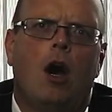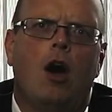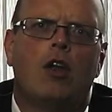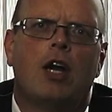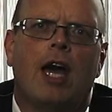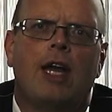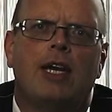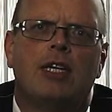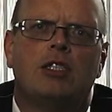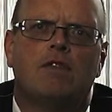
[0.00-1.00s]
Other
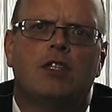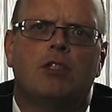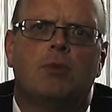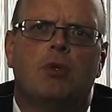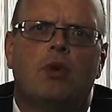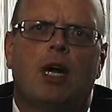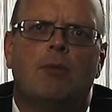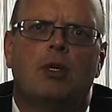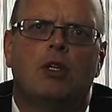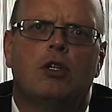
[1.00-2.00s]
highlights of this
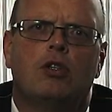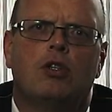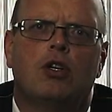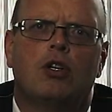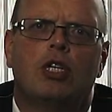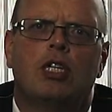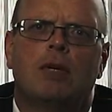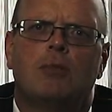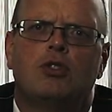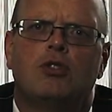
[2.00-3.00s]
programme include cooking
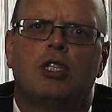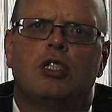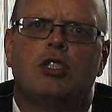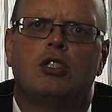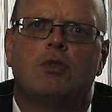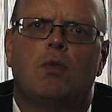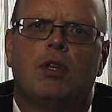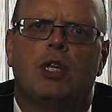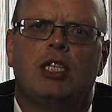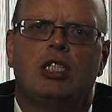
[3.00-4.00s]
demonstrations
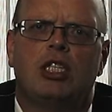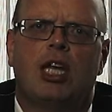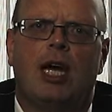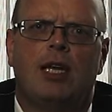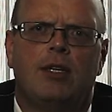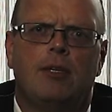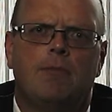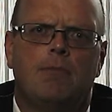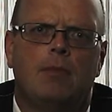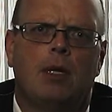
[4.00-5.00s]
with Nisha
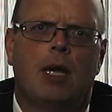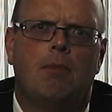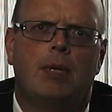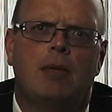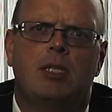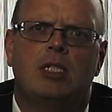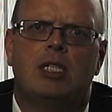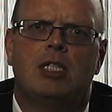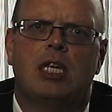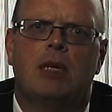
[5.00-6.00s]
Tandon and
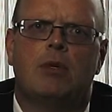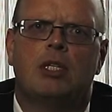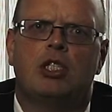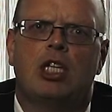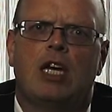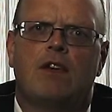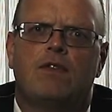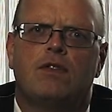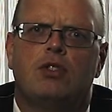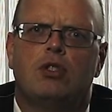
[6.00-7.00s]
BBC celebrity chef
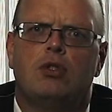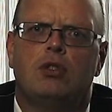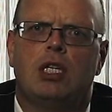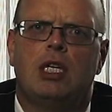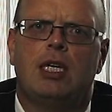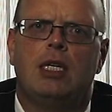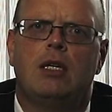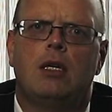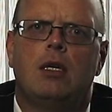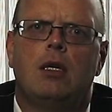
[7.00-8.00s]
Susie Lee,
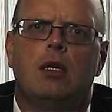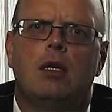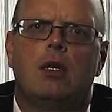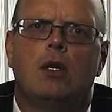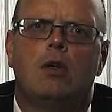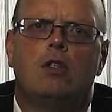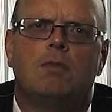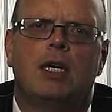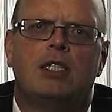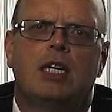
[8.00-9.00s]
who
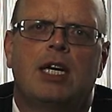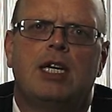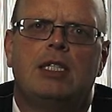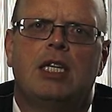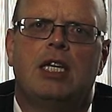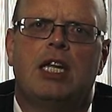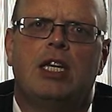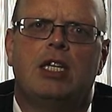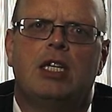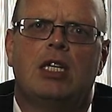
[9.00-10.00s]
specialise in
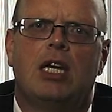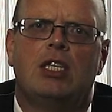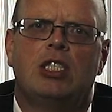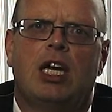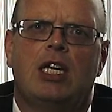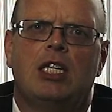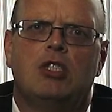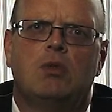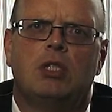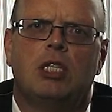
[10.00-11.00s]
Indian and
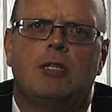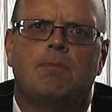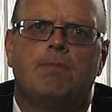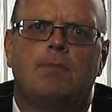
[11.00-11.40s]
Chinese cuisine.